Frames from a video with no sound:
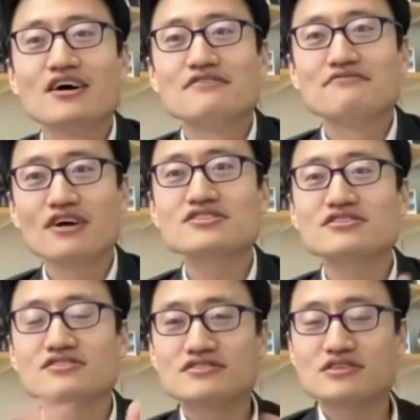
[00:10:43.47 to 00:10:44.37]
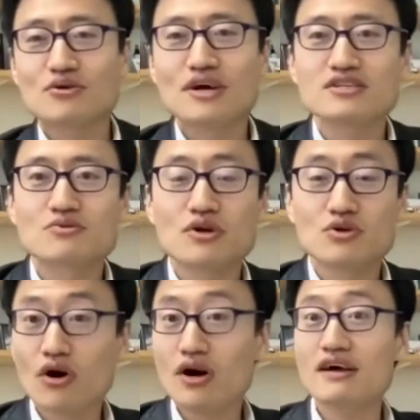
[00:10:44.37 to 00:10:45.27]
Versus a situation where
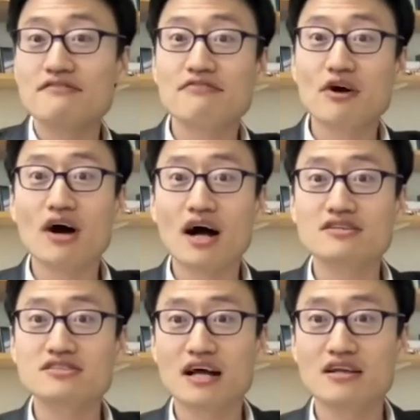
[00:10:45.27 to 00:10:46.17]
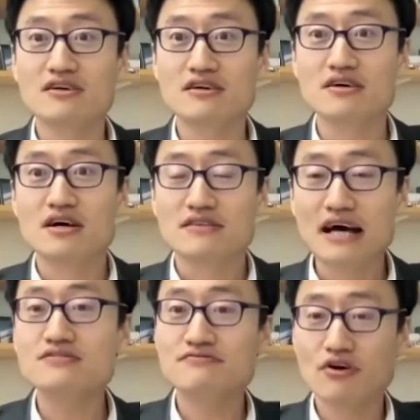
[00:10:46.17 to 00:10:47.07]
you already have a very high standard.
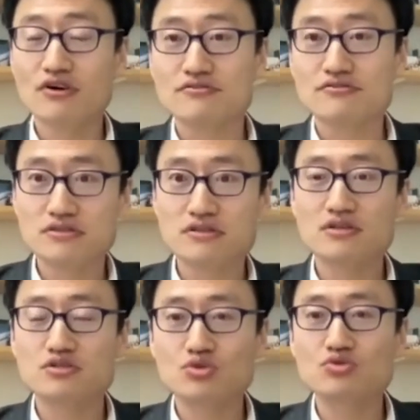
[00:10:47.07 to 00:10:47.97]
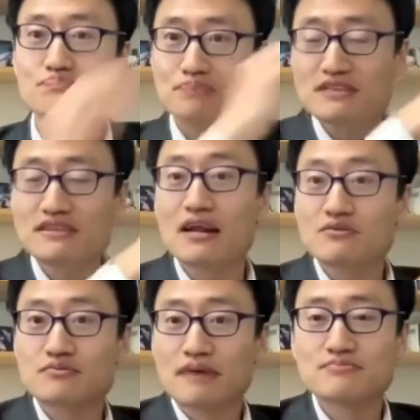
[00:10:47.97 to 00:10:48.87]
That's to beat that, it
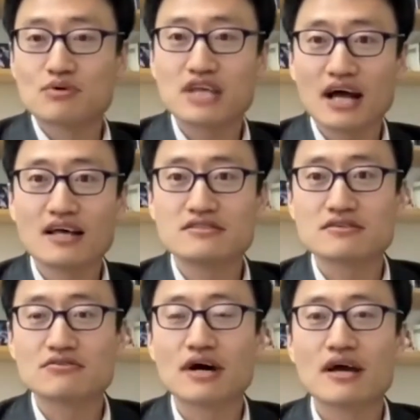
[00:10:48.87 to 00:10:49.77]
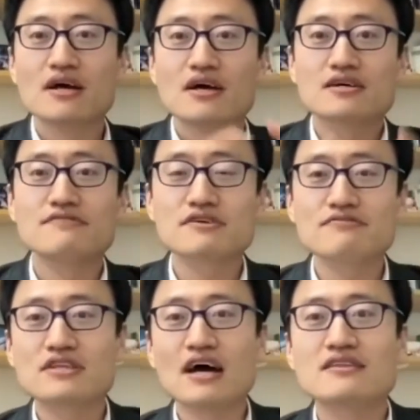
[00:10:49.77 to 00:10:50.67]
was much more challenging, right? Give
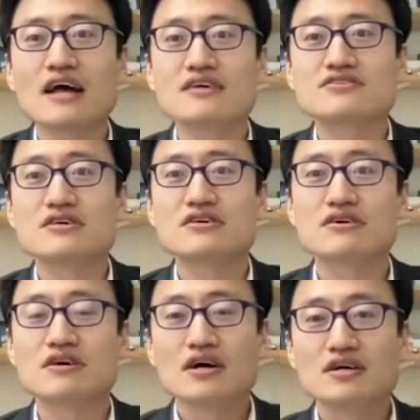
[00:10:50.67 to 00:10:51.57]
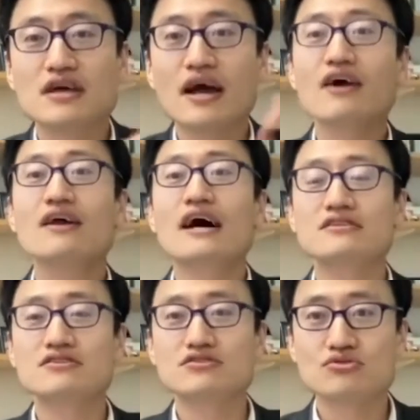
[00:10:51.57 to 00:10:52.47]
an analogy here. In airline
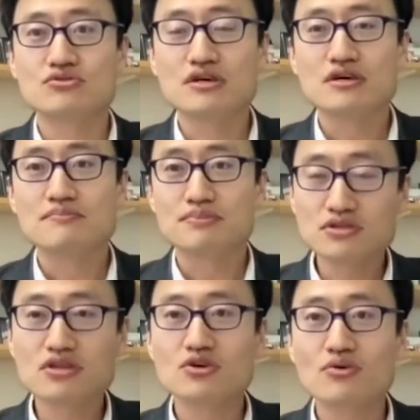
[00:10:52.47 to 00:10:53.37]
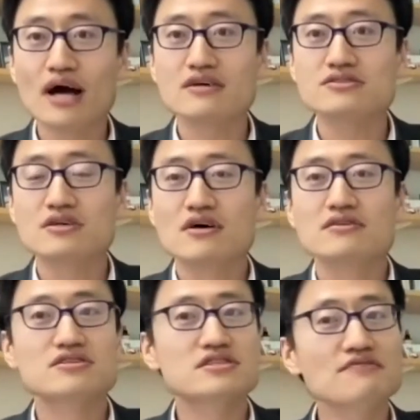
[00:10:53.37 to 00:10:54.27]
industry, particularly in the US,
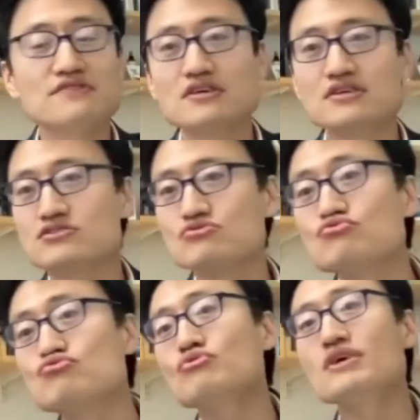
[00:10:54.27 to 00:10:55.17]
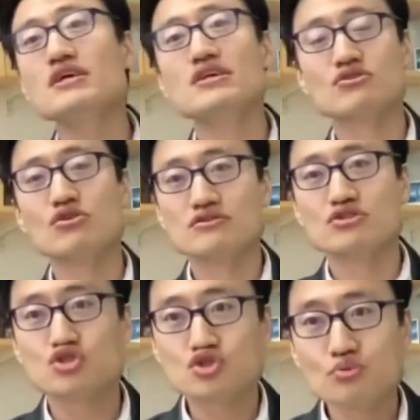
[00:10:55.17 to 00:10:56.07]
the safety is really good. It's
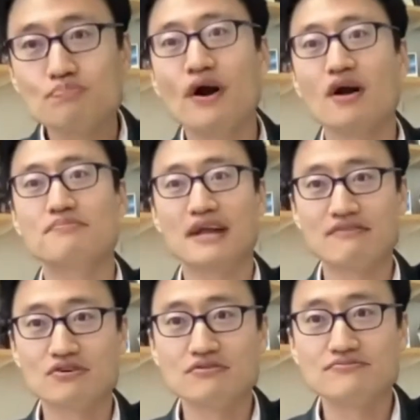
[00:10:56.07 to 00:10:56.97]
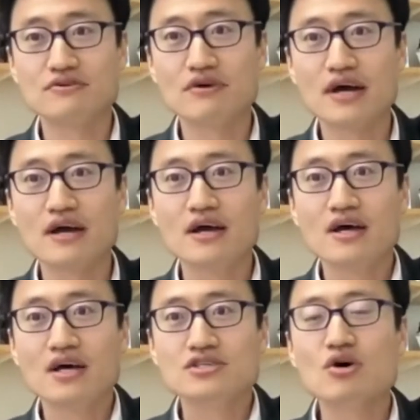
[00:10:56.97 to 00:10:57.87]
a superb level, right?
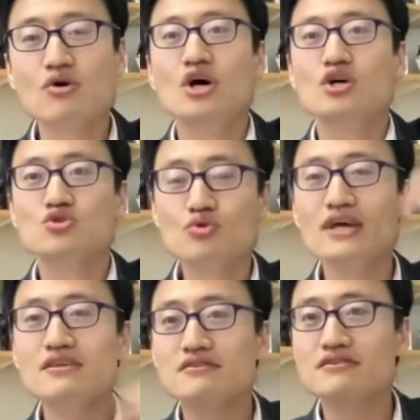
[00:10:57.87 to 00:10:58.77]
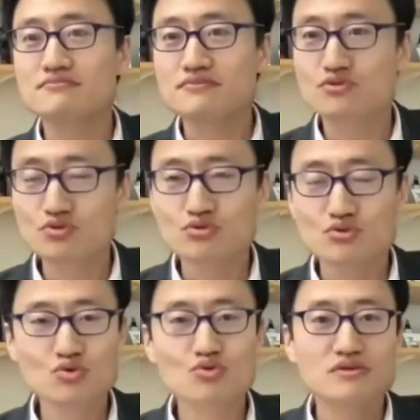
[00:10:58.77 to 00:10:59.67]
So do
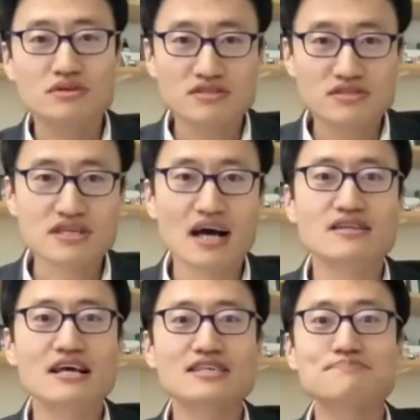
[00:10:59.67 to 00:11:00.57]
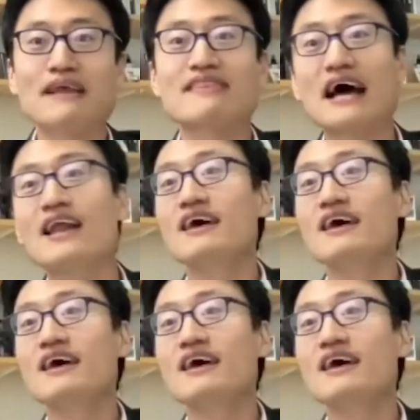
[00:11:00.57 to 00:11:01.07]
the society expect that